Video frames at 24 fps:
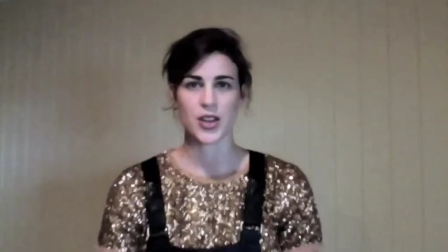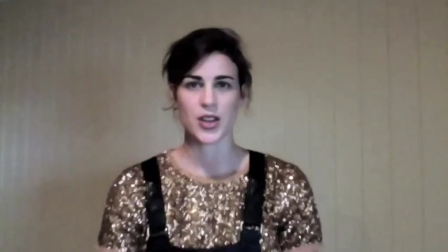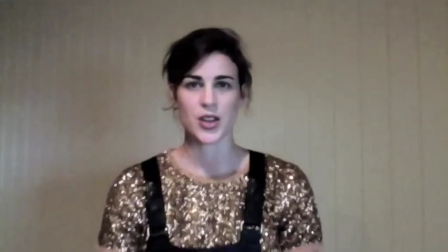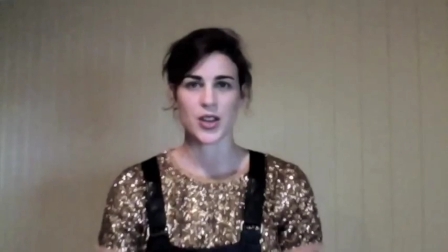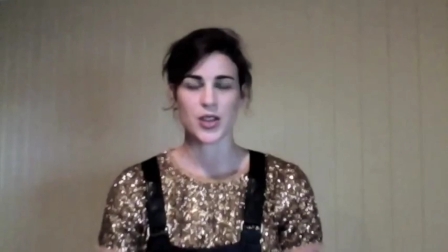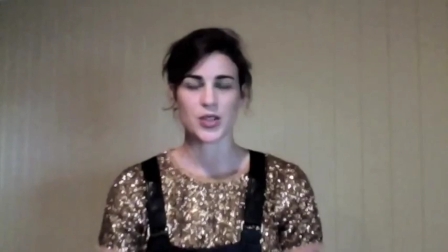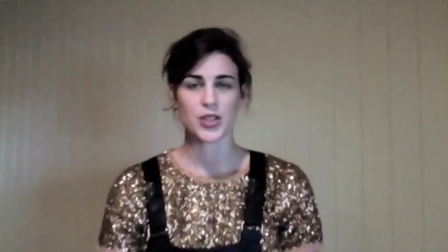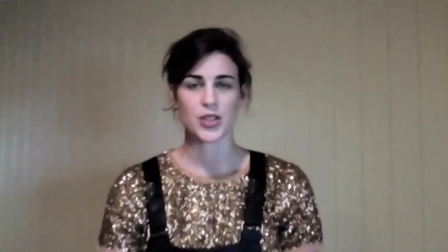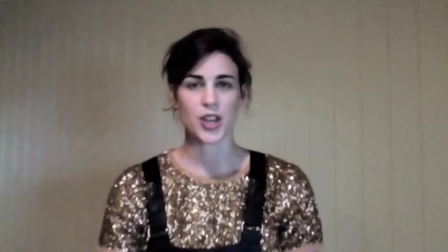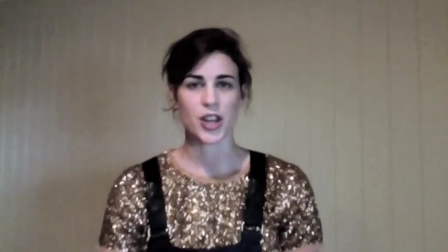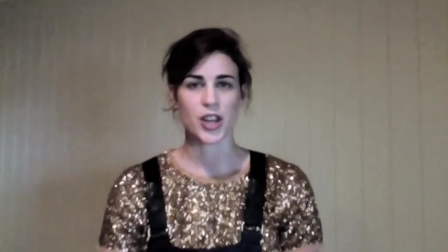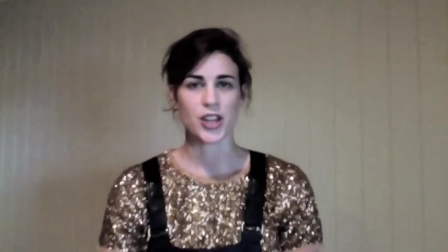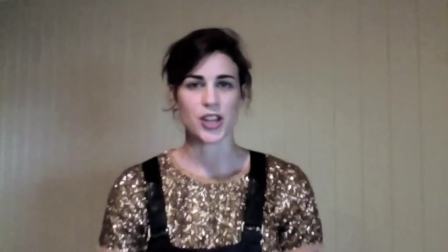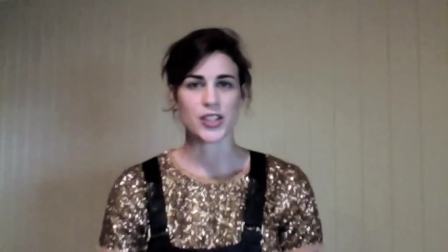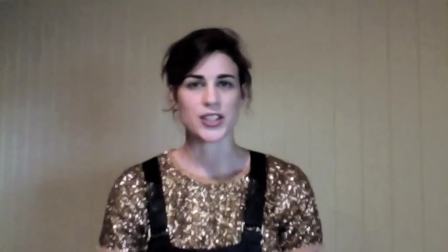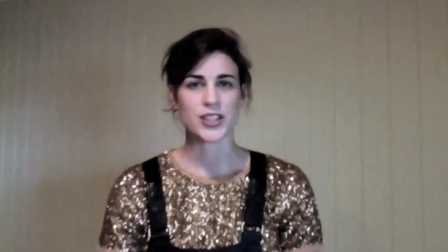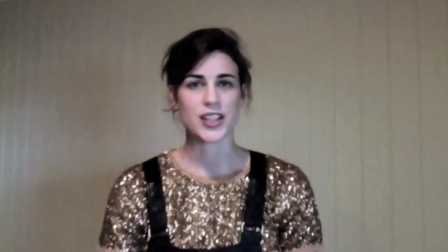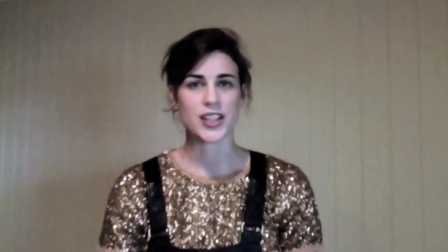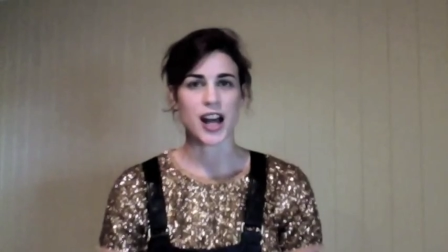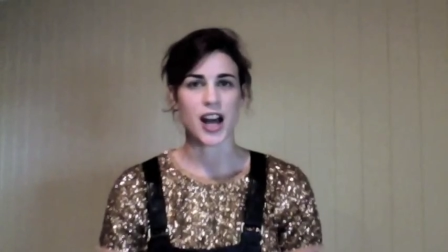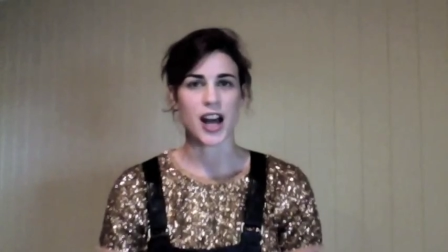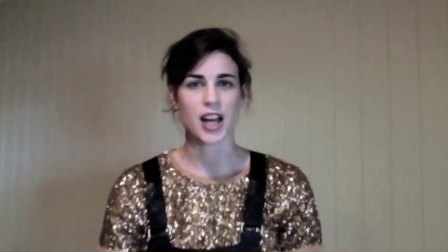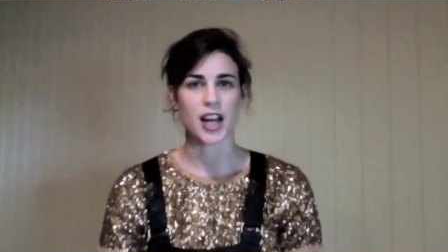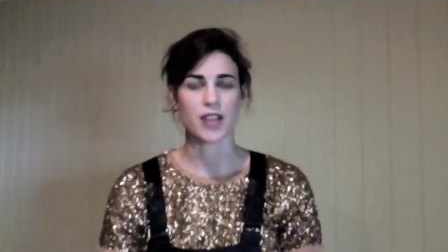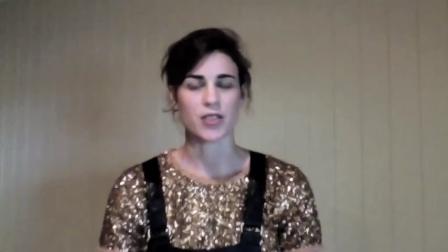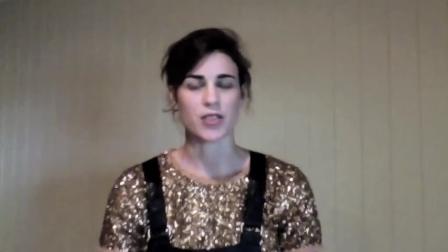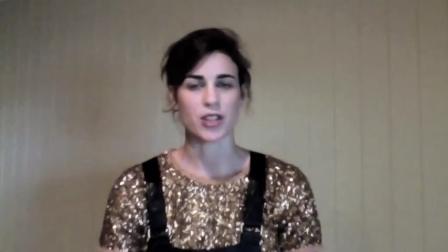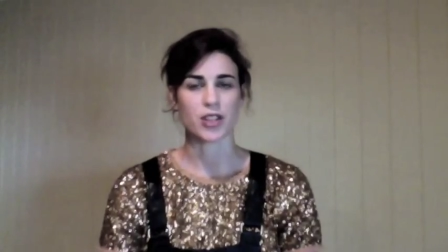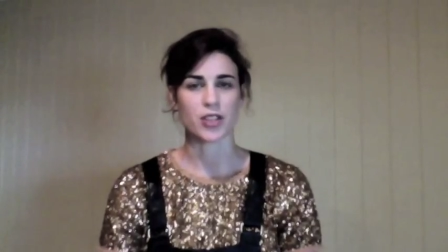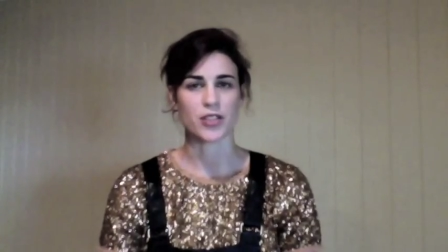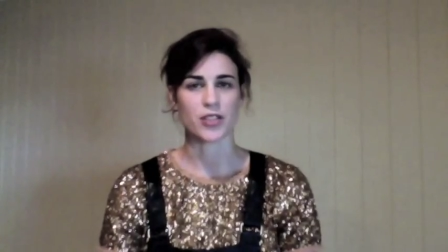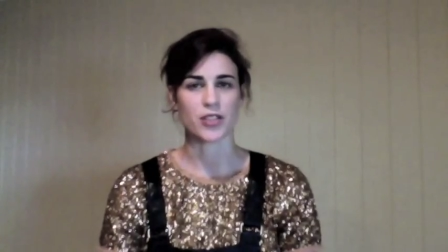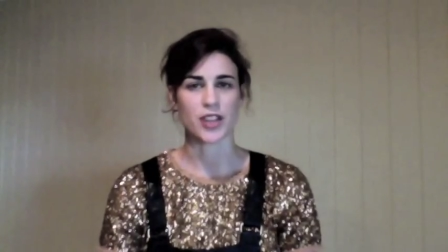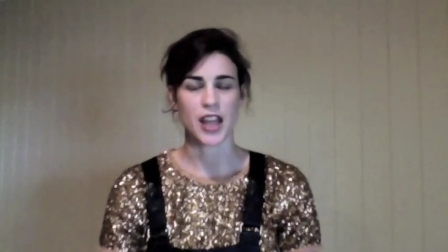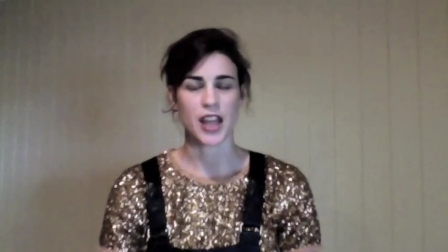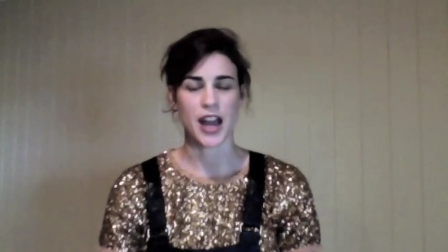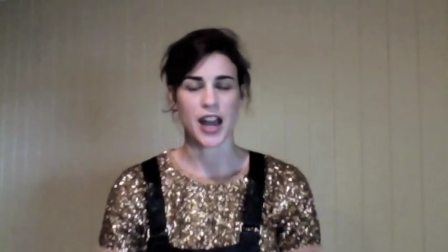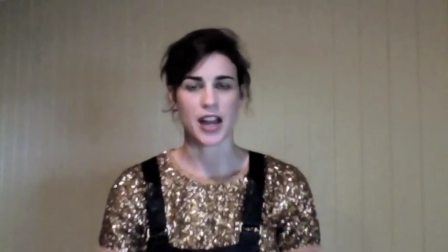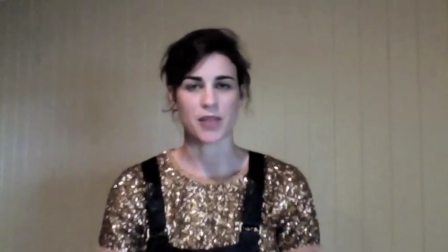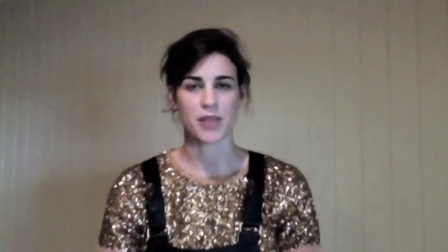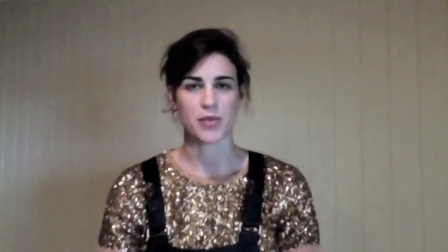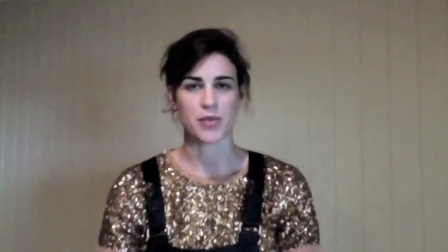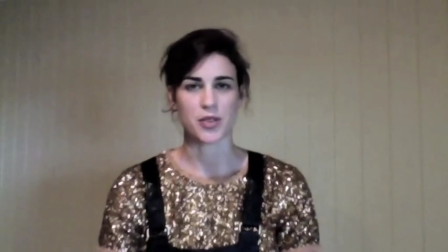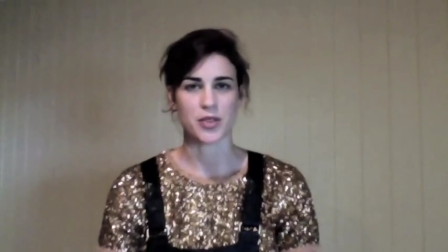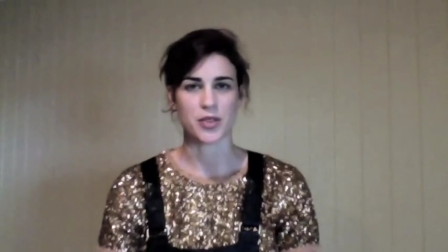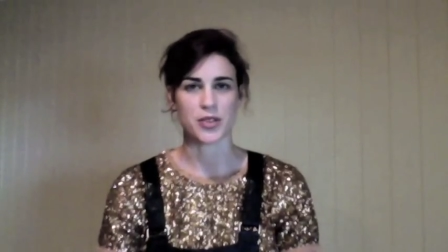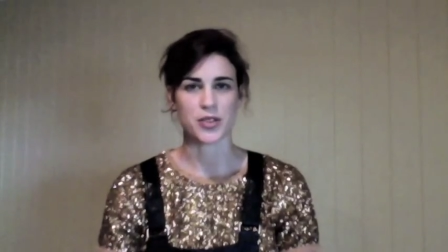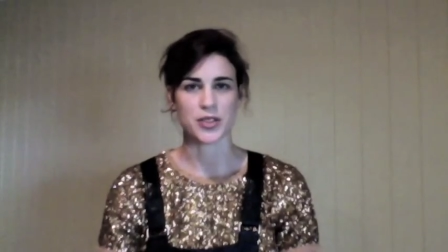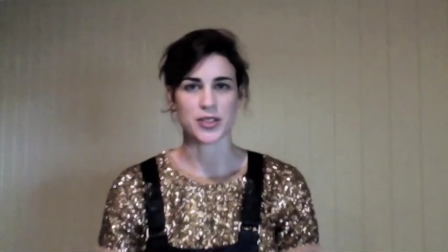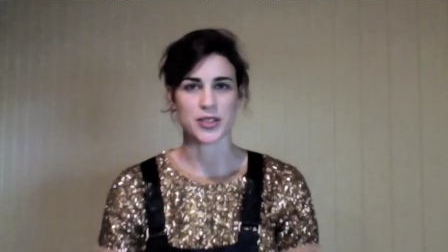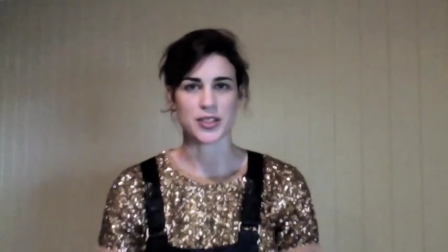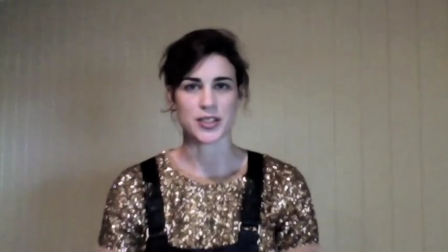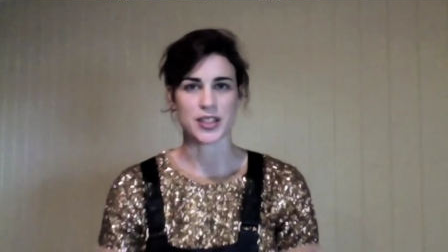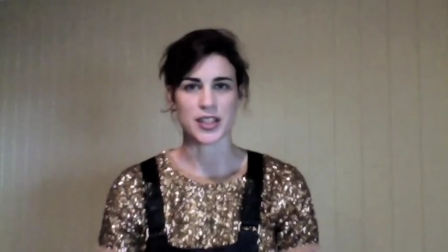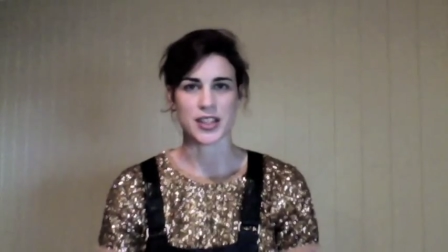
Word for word: Circa's Carnival of the Animals